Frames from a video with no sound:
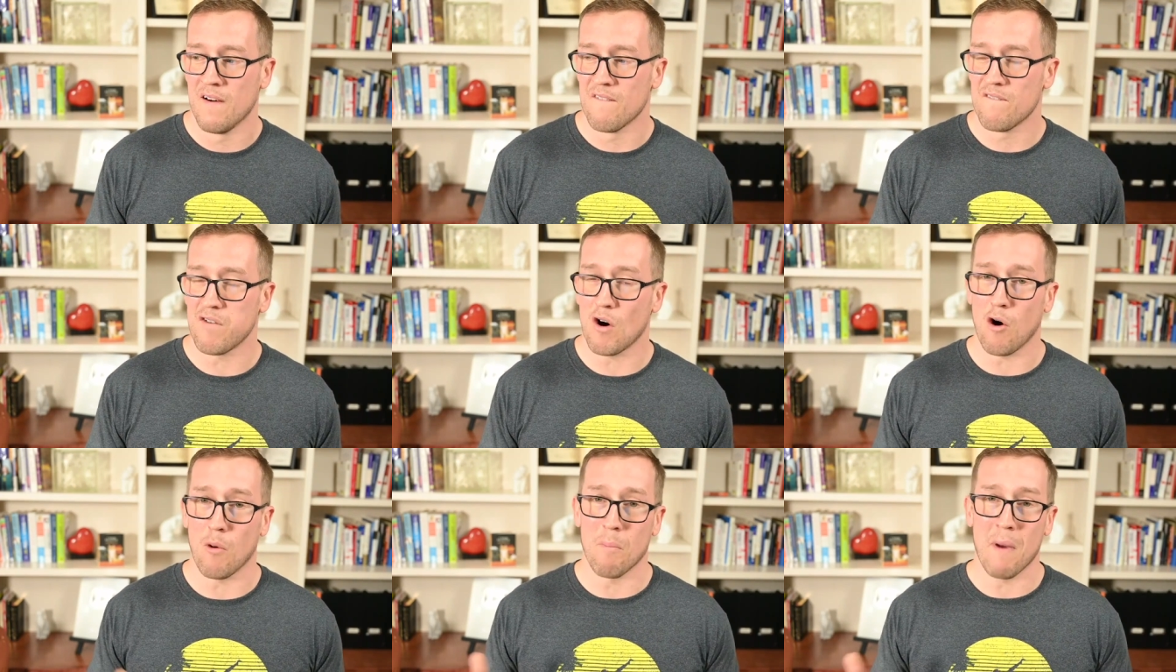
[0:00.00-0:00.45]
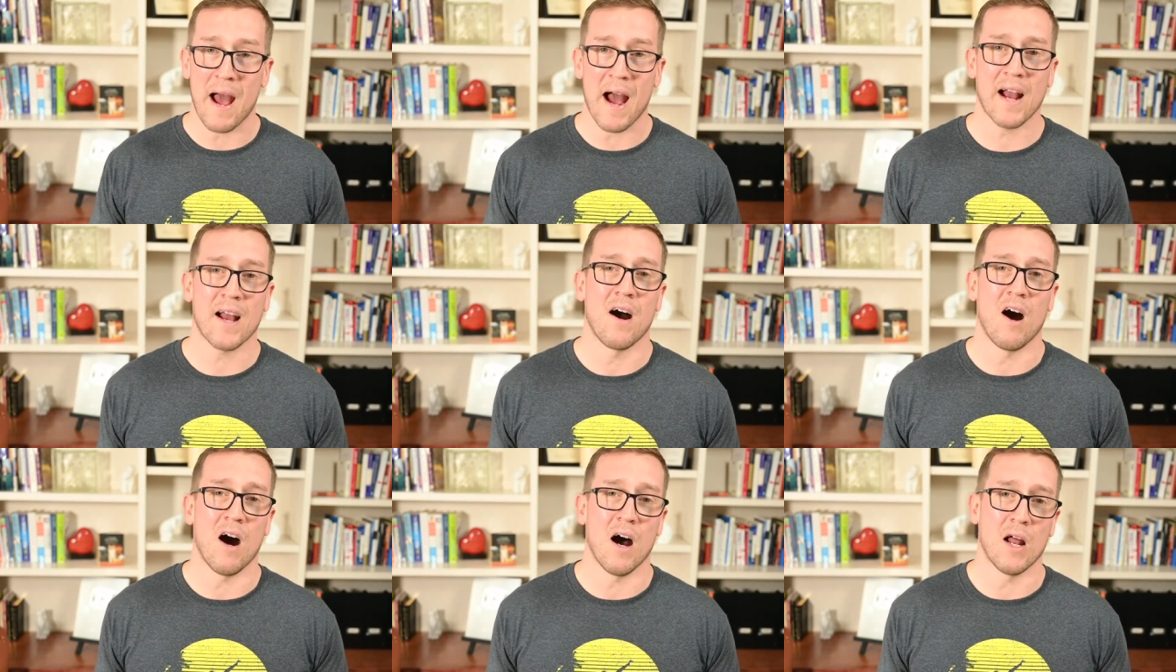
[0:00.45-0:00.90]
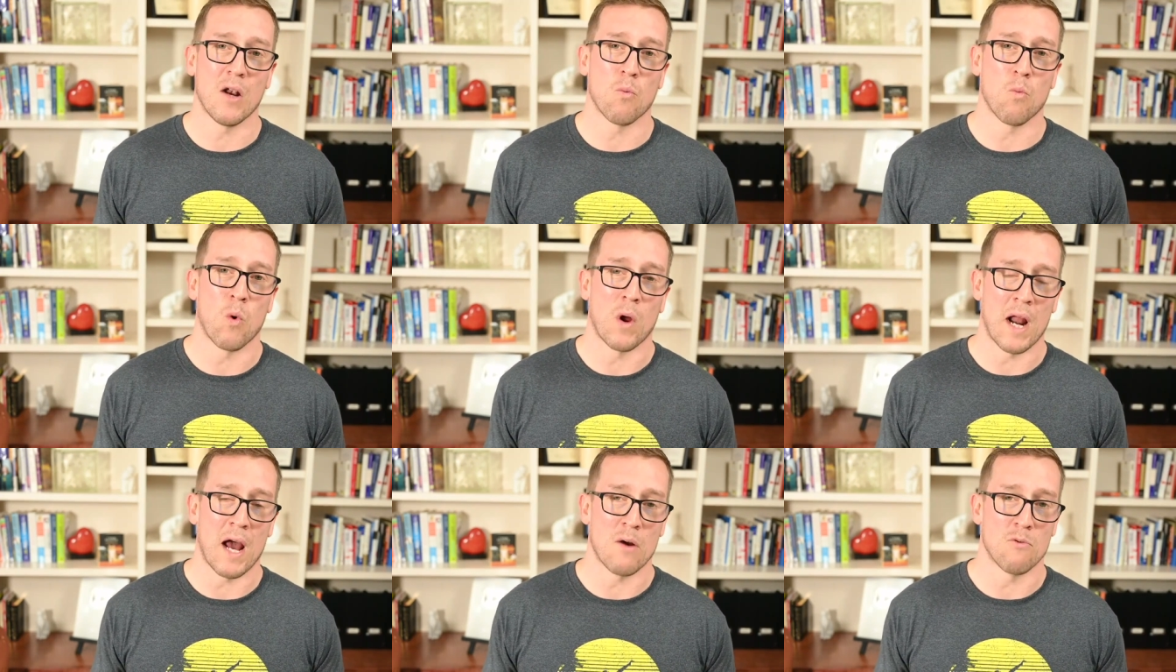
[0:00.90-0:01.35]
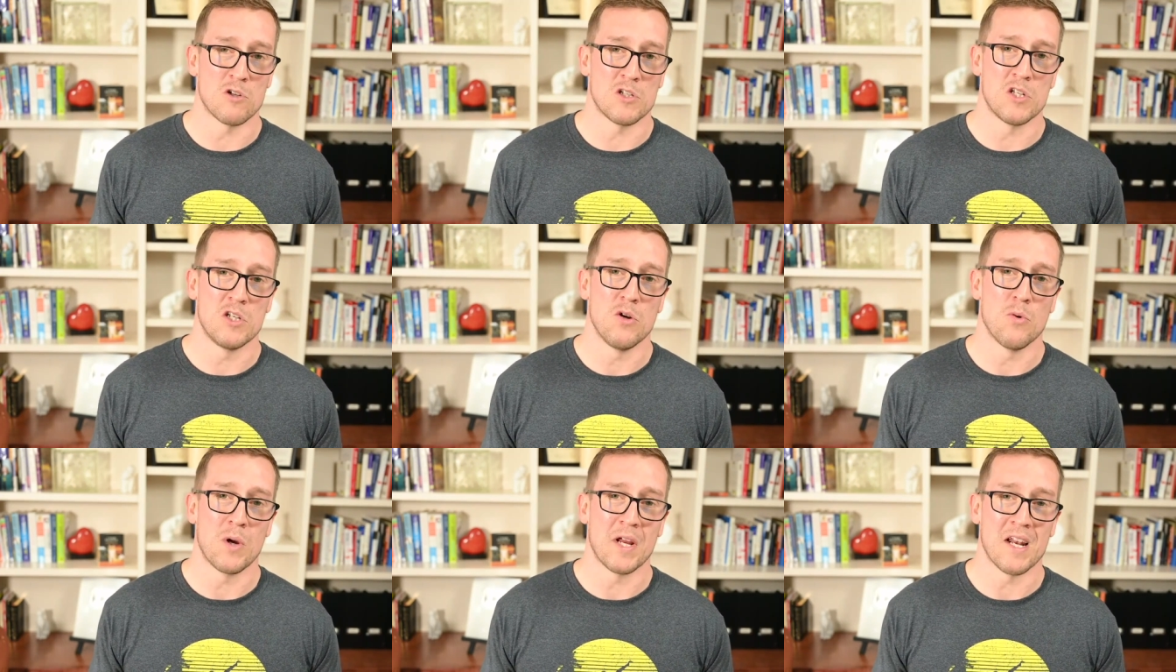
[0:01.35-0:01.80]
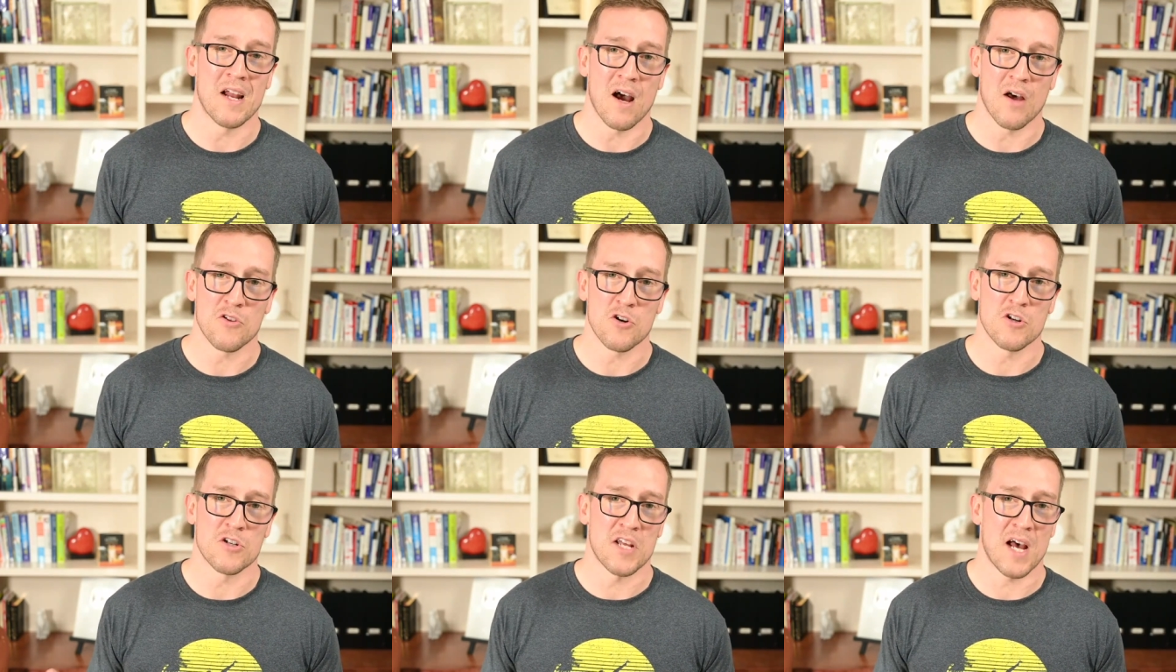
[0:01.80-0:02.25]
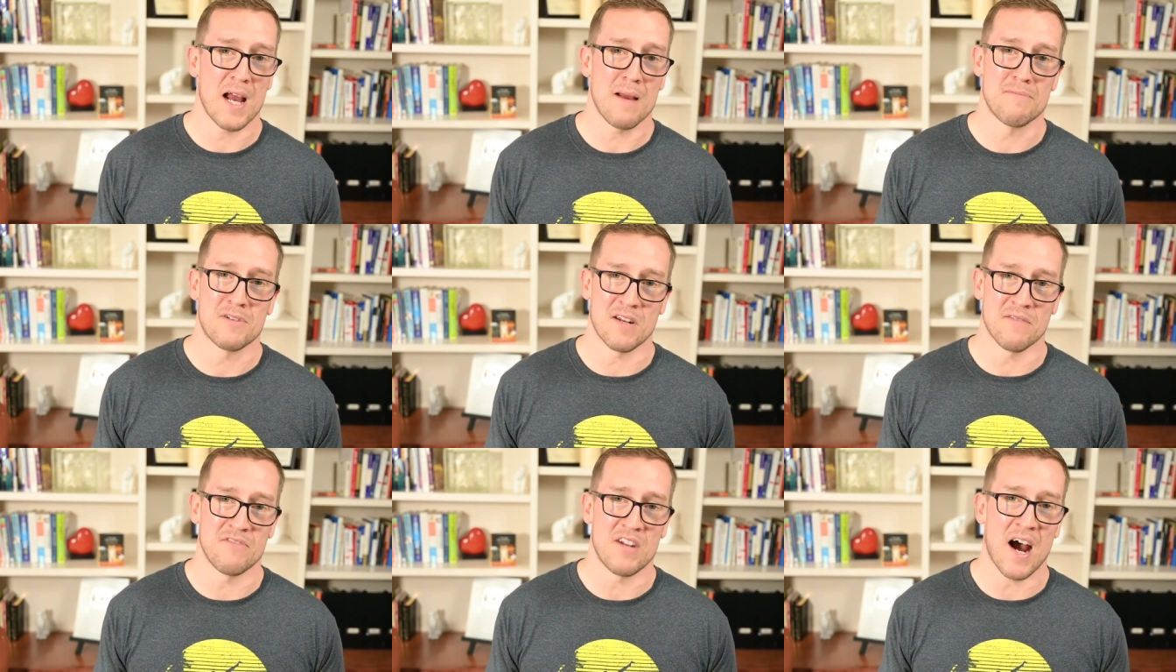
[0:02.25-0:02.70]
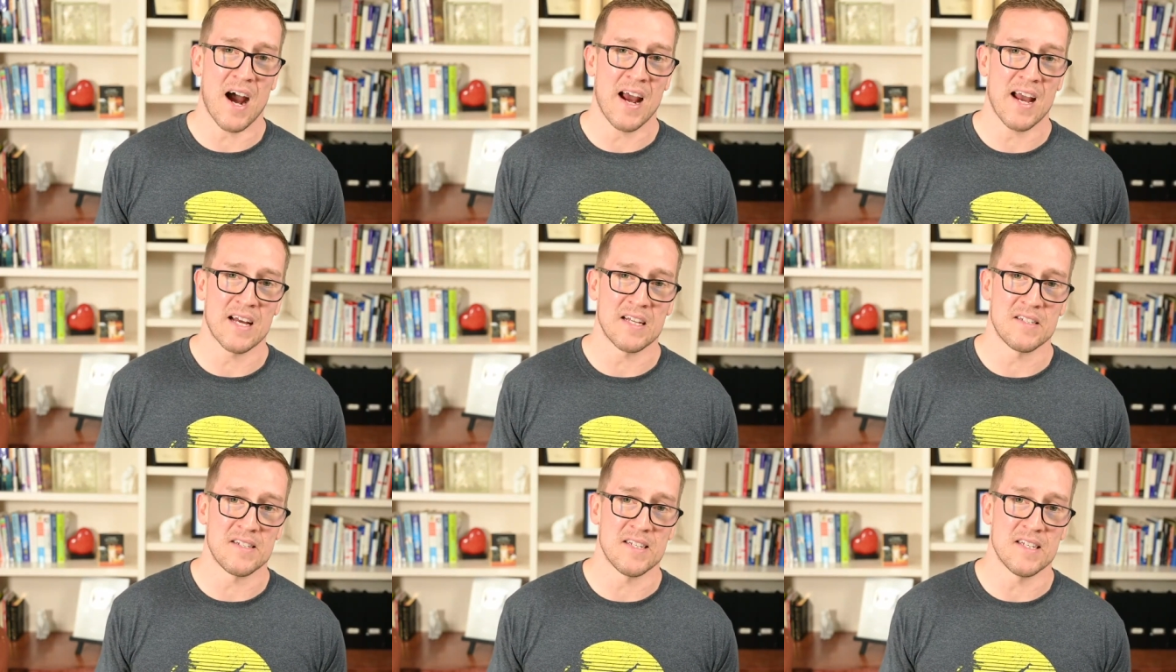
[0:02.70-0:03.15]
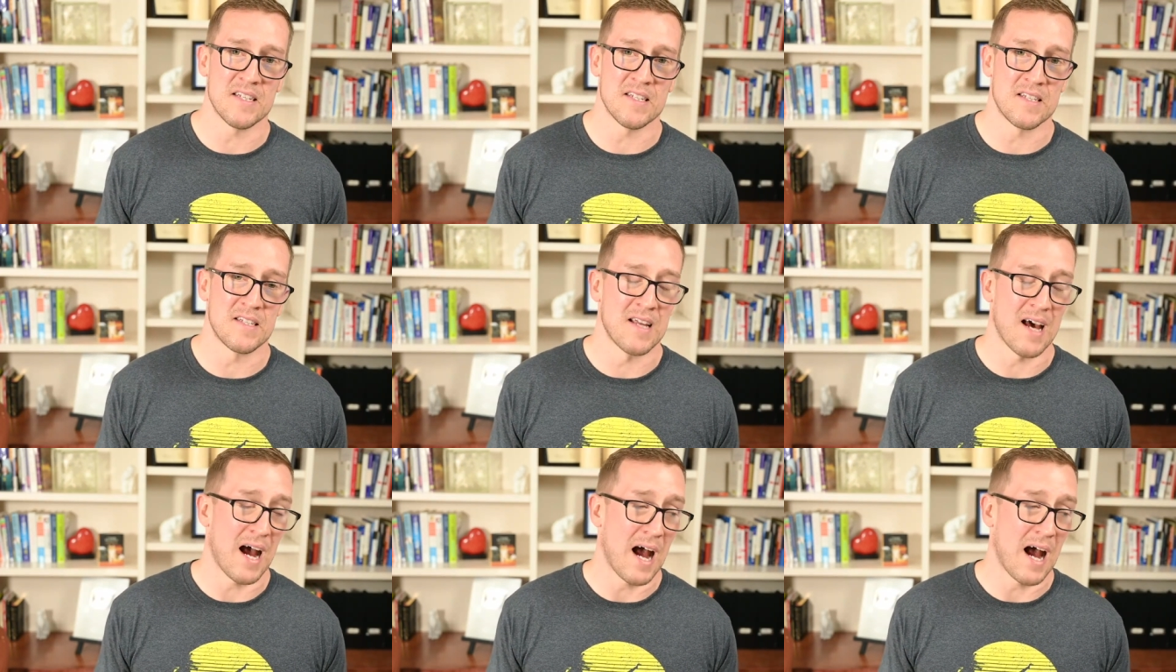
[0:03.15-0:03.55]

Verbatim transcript: fall back on when I was doing other types of diets is